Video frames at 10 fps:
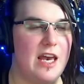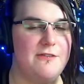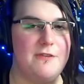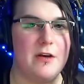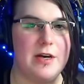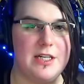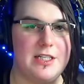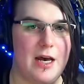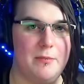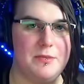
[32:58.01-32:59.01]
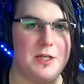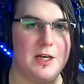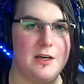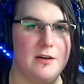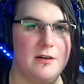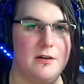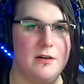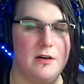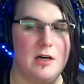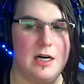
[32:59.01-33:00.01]
a very tempting
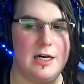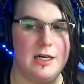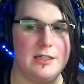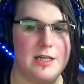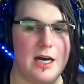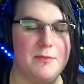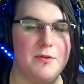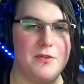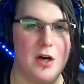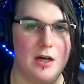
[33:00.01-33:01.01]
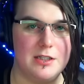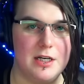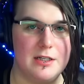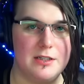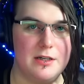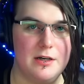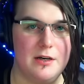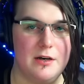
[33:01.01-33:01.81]
uh, type of content.